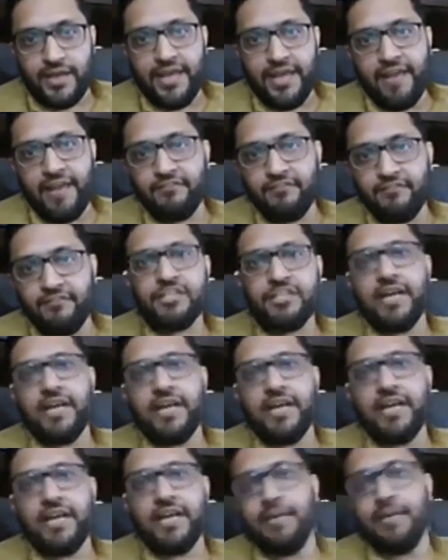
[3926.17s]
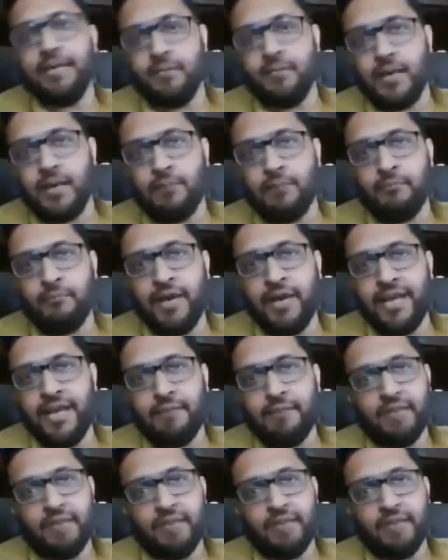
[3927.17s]
every time my,
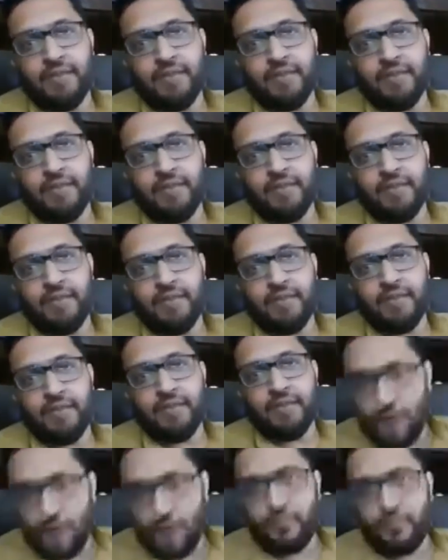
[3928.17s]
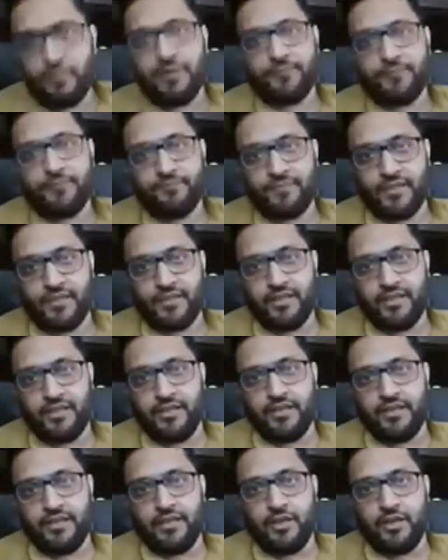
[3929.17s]
my stock hits a stop
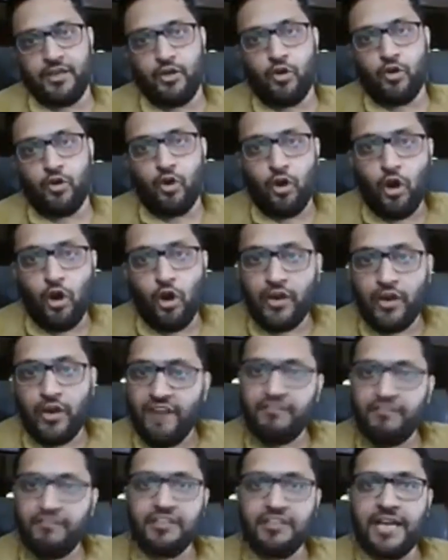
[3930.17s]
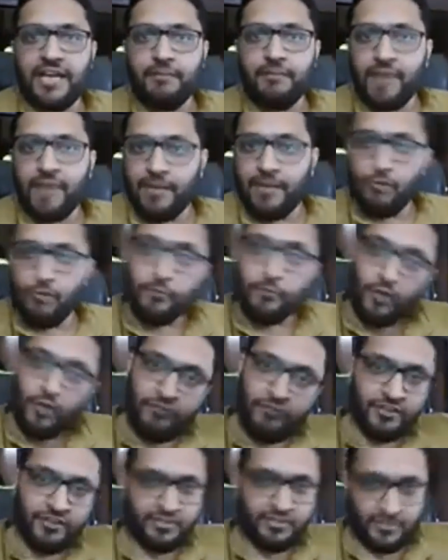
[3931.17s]
or every time I book
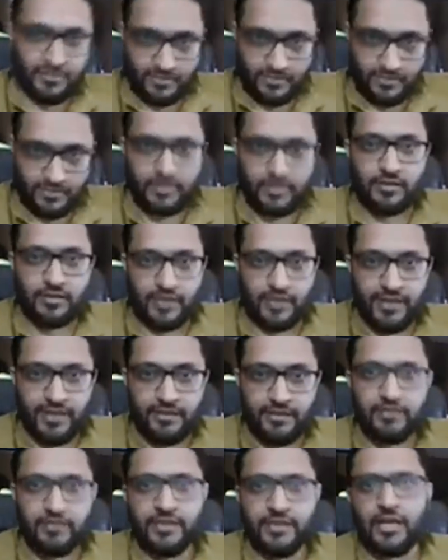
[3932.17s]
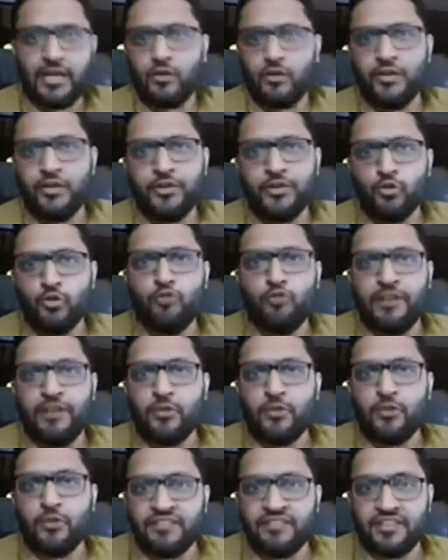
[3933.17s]
profits, right? There are only two
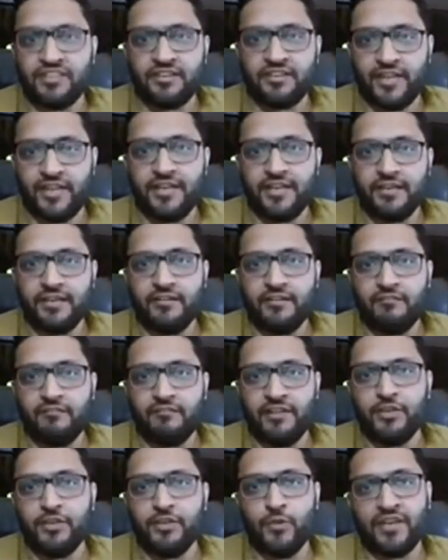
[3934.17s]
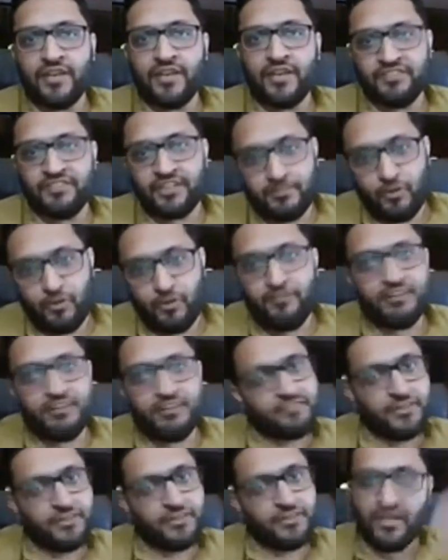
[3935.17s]
way to exit, right? One you exit in
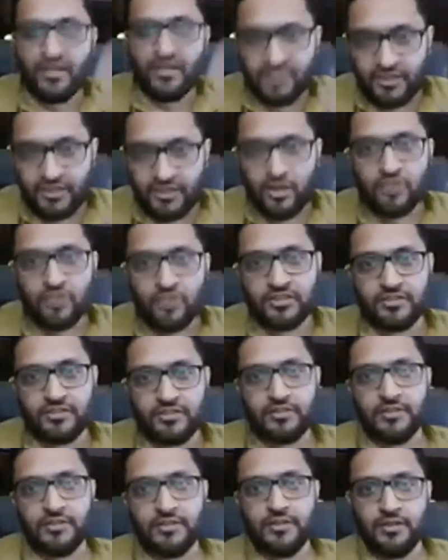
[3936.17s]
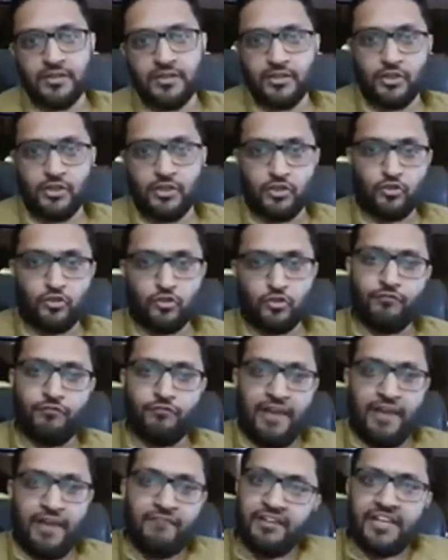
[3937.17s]
profits, one you exit in losses. So
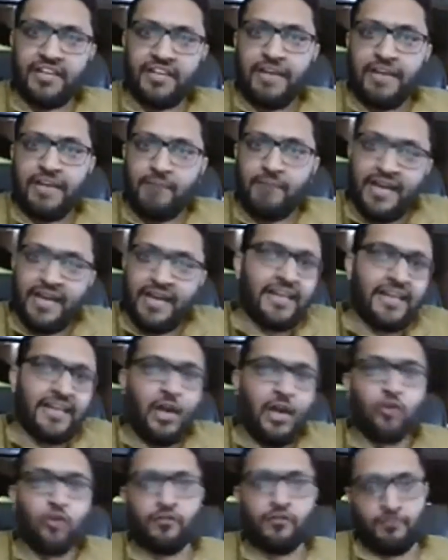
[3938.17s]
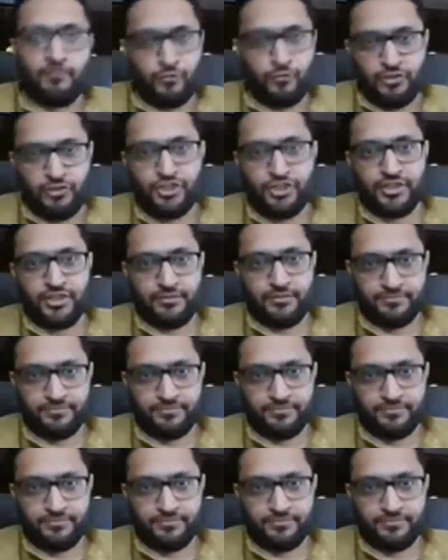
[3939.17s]
every time I get out of a position,